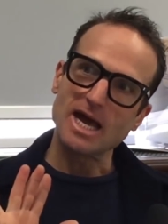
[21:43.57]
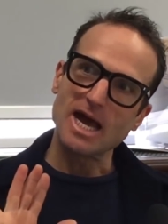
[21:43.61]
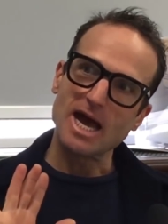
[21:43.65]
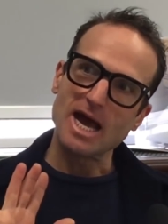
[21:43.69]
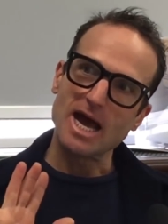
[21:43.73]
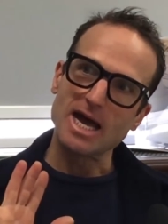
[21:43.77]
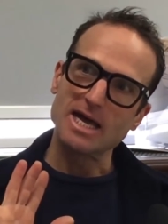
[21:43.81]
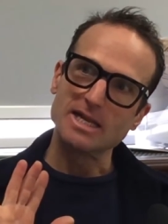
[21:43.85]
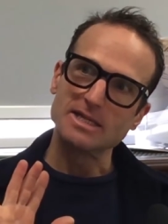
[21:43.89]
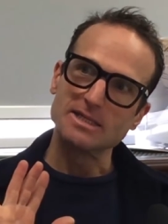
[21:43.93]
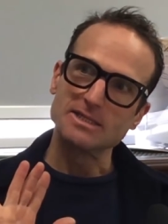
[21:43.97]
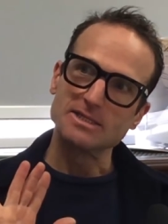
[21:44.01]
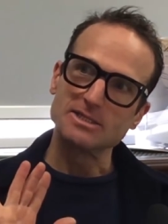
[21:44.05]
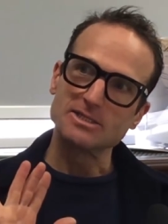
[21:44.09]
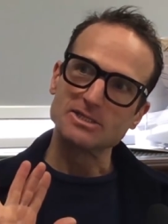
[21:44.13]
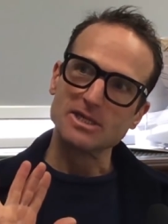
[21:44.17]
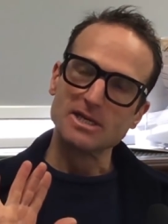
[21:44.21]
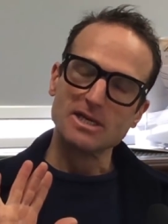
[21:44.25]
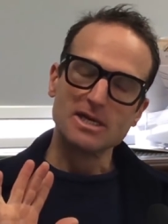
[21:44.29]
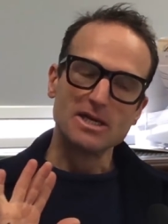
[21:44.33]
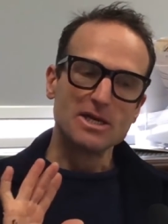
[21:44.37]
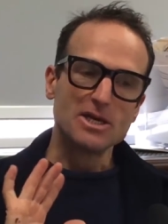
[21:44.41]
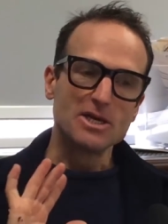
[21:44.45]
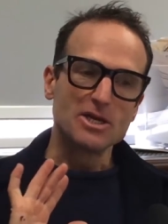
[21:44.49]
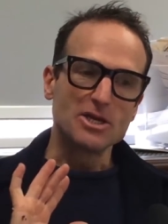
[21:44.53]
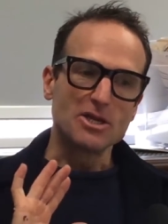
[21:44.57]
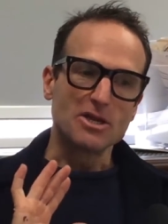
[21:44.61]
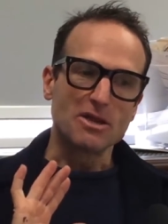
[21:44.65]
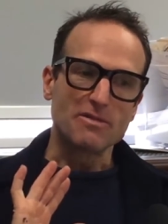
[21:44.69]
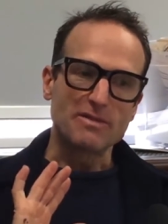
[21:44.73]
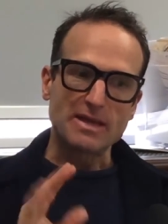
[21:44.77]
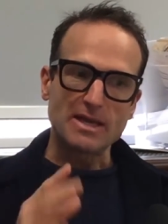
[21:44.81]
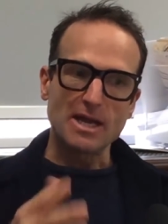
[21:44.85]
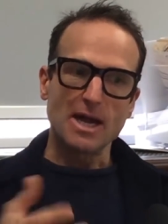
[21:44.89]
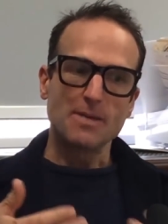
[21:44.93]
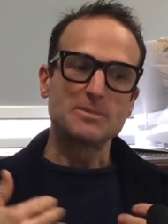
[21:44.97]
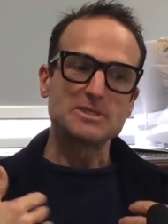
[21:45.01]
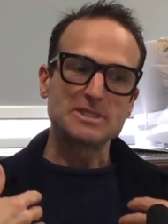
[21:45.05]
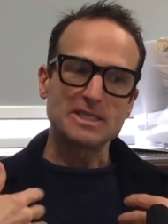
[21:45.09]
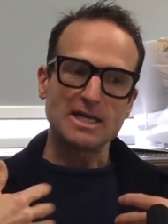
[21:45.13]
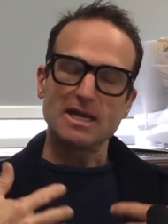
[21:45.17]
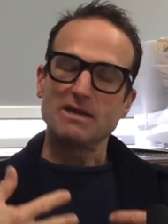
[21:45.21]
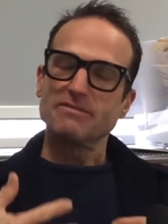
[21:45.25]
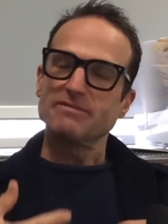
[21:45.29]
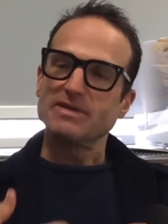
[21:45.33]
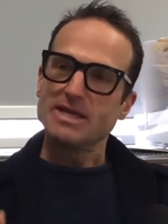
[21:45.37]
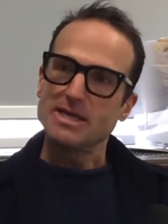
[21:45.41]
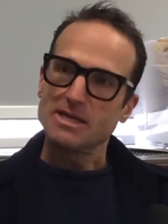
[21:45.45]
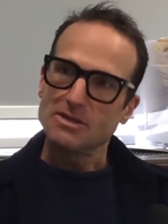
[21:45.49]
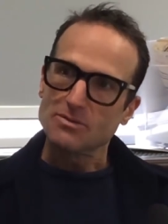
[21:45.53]
Mm. And, you know, they come as a kind
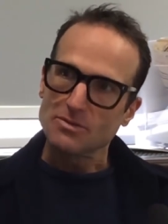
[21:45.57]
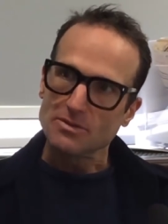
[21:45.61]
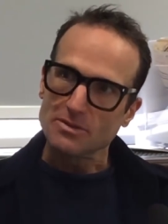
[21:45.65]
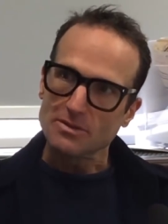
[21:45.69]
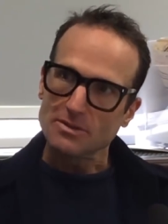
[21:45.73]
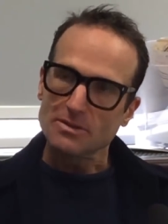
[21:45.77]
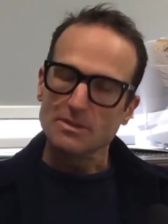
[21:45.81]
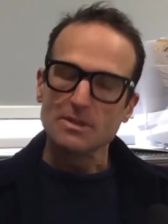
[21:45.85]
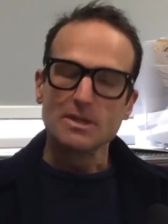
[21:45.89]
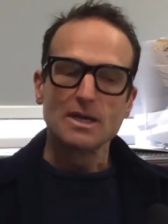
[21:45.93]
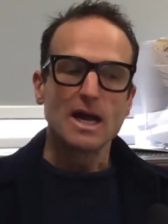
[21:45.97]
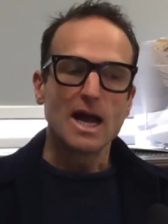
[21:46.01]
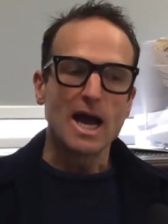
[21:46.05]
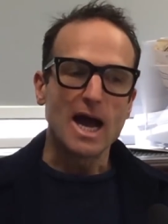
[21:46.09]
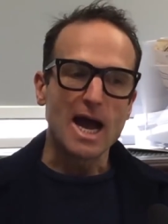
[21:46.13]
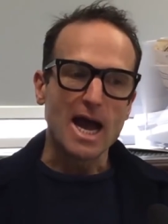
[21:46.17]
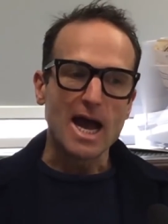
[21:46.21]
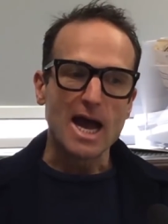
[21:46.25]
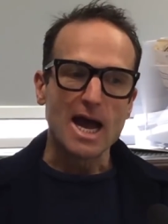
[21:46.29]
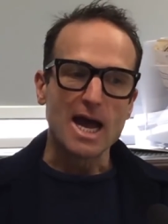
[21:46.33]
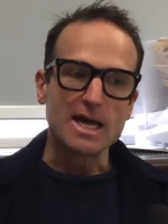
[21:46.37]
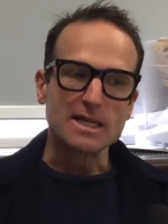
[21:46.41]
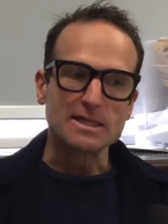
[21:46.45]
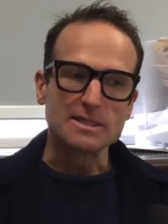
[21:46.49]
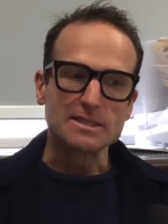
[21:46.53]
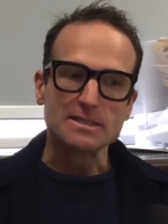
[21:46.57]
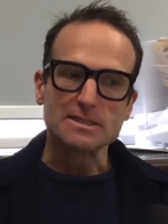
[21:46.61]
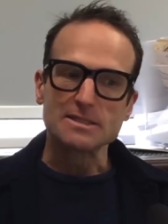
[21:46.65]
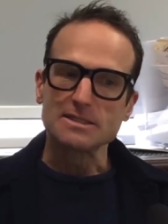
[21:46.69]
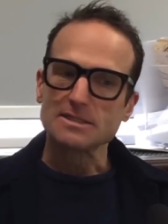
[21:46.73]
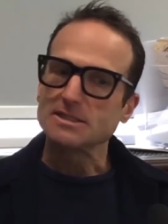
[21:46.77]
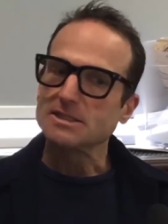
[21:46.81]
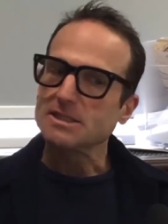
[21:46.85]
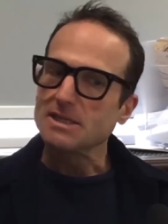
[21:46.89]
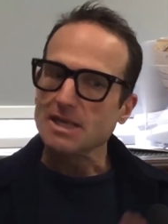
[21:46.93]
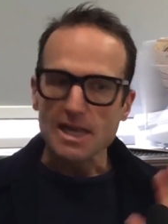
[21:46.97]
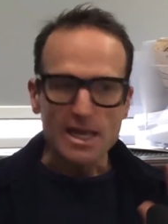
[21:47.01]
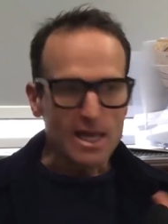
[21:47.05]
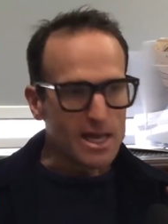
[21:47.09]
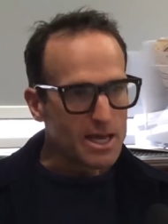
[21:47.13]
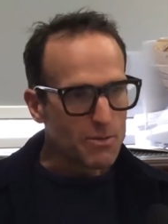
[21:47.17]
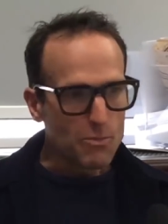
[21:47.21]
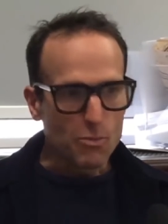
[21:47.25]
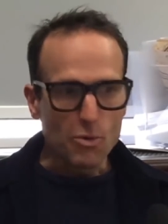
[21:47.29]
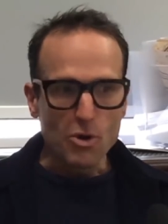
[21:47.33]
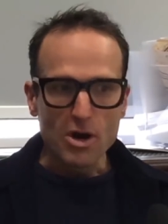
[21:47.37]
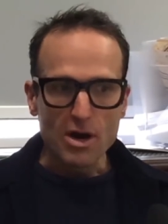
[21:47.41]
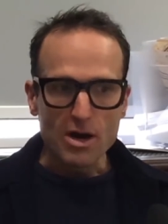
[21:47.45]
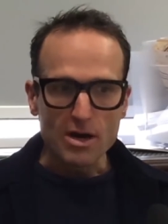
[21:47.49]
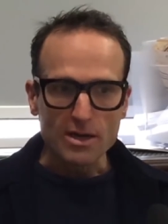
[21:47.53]
of equal, and it
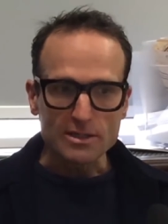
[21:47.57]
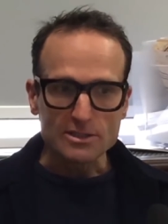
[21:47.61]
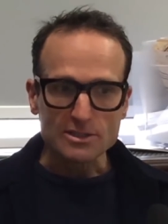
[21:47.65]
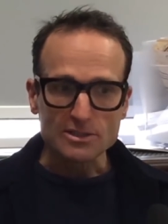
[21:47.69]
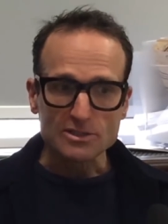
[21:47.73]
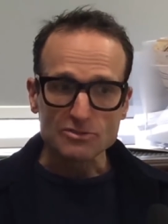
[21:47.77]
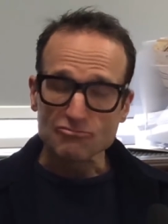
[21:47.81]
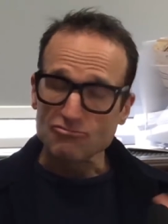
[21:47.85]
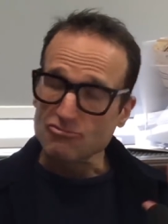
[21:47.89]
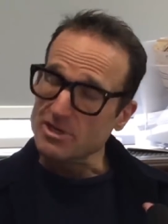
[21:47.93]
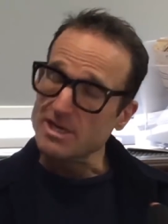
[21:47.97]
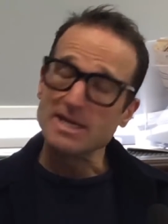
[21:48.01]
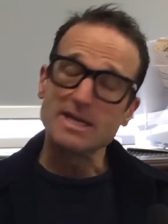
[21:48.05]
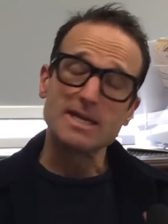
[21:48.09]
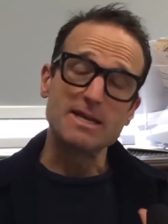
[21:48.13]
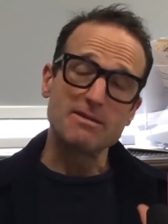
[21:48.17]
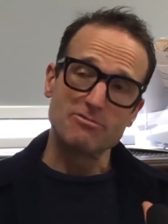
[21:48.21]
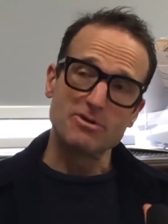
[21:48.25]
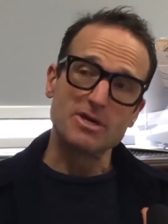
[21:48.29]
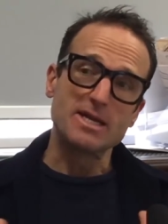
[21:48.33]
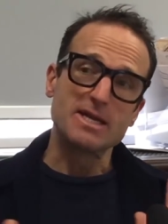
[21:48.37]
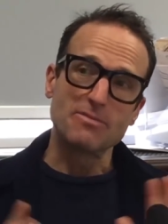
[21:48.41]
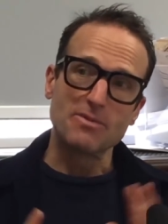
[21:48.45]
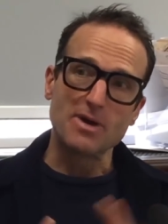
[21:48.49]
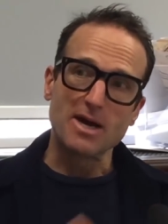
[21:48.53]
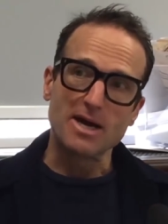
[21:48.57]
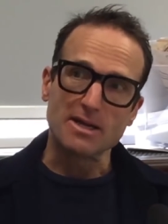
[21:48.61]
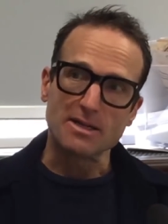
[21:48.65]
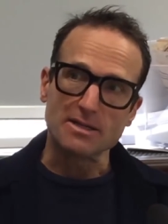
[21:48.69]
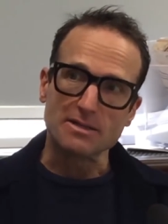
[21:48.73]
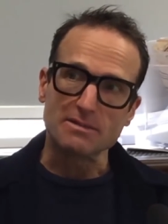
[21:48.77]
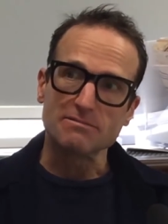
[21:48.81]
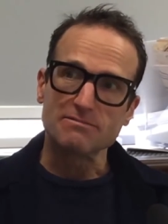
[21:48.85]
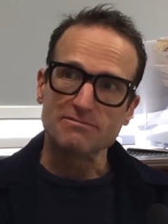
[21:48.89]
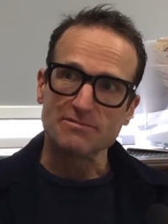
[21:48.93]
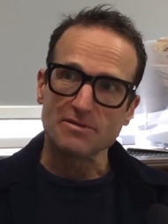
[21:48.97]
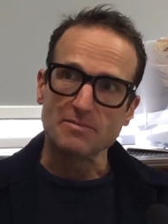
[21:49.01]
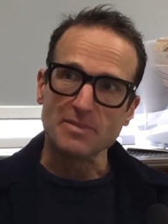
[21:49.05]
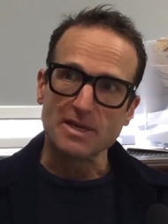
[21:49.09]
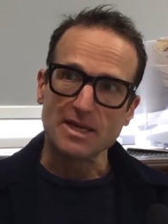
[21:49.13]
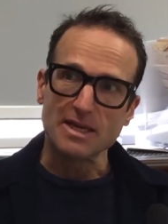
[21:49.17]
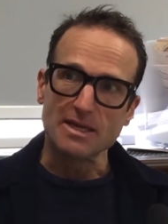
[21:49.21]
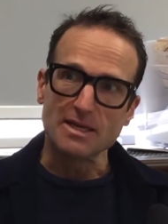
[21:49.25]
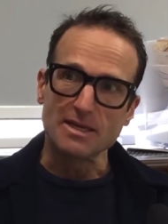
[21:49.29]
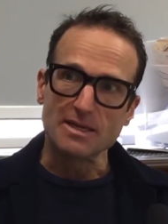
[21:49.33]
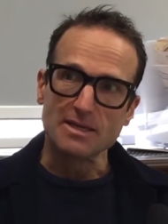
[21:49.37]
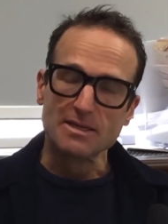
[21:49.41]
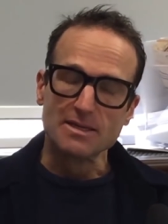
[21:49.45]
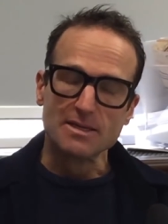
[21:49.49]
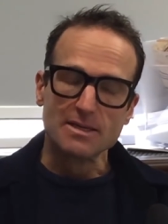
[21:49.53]
works really, really well for
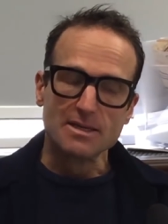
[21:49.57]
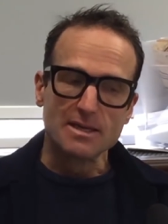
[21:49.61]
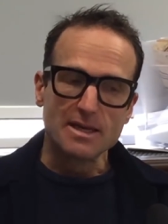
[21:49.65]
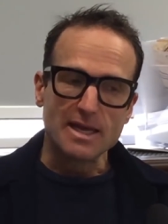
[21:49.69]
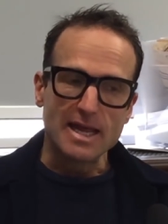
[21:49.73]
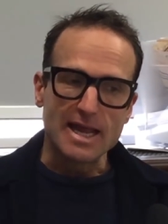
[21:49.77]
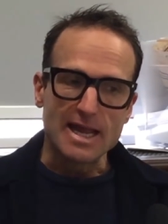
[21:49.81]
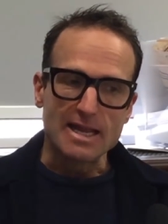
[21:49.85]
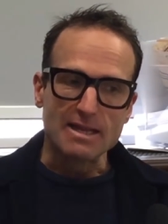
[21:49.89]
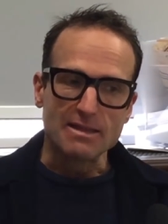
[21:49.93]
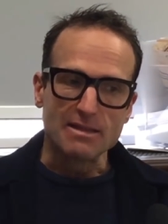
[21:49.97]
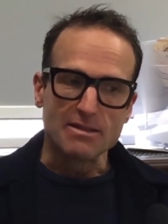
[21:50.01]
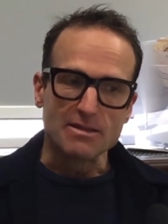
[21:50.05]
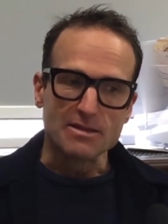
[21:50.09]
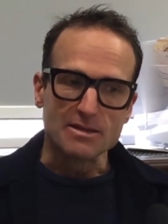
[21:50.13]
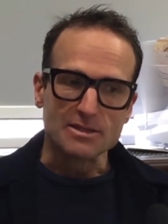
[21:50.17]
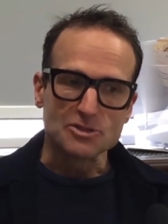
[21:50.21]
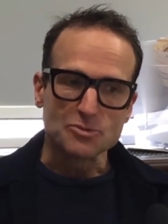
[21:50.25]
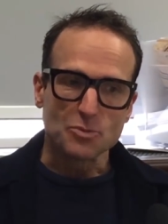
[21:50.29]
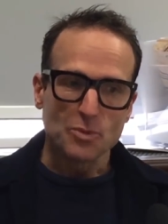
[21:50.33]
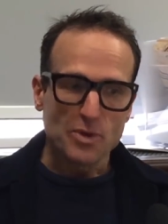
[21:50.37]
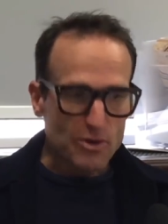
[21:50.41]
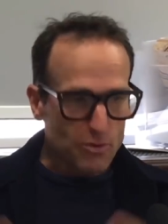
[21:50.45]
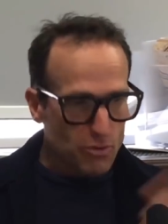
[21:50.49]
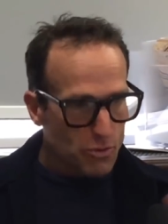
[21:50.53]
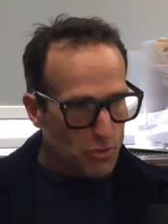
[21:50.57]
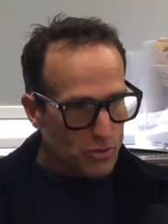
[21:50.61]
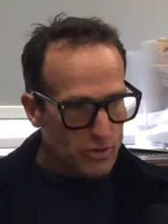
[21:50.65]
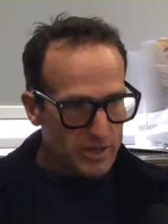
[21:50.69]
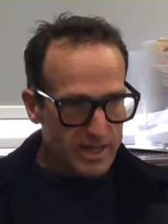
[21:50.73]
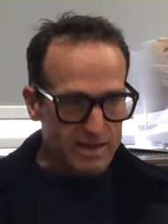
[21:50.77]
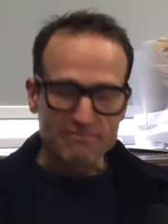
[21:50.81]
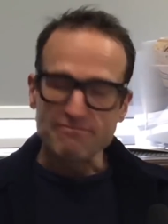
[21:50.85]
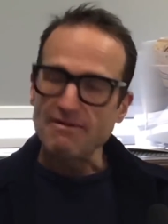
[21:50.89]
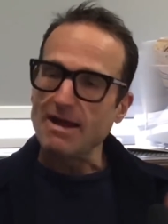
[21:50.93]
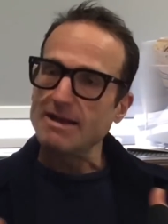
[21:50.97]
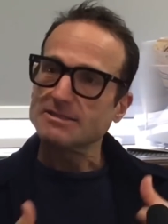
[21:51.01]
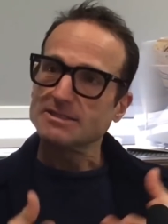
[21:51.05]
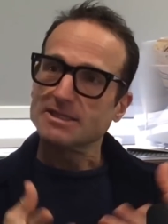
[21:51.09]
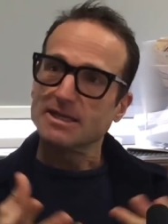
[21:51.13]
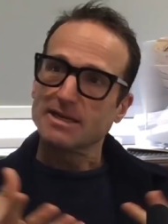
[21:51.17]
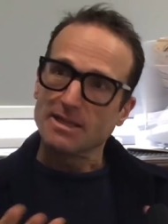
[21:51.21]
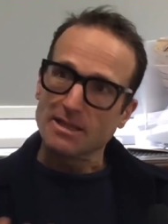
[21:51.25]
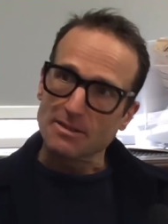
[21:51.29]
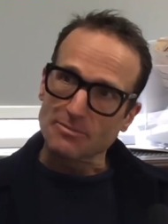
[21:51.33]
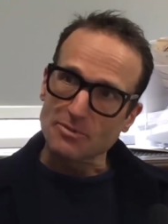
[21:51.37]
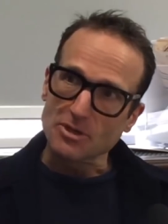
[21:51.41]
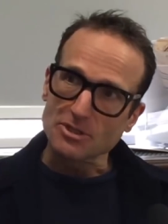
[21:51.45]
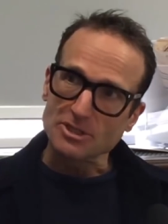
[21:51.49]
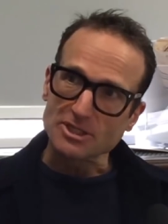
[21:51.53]
me, in that we're all invested
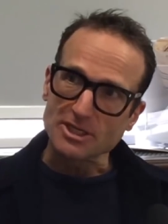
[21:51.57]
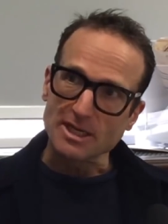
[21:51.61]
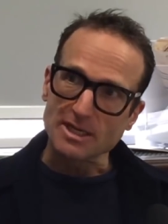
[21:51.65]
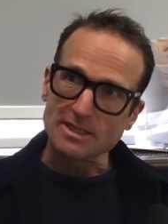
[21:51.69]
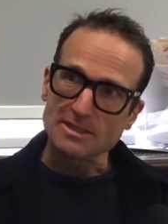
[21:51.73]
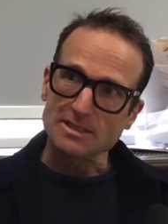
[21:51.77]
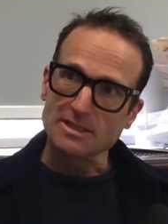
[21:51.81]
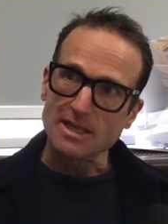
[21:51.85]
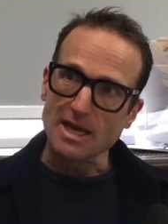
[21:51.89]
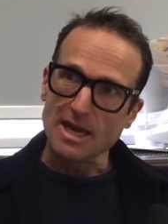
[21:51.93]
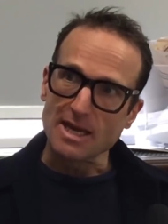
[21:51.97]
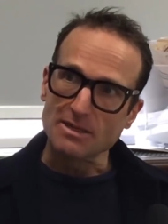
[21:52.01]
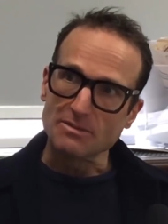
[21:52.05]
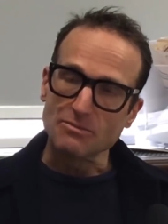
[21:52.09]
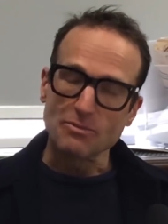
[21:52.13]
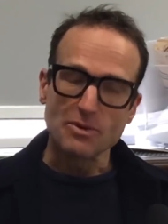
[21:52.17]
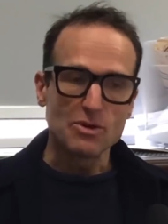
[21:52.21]
in the project then.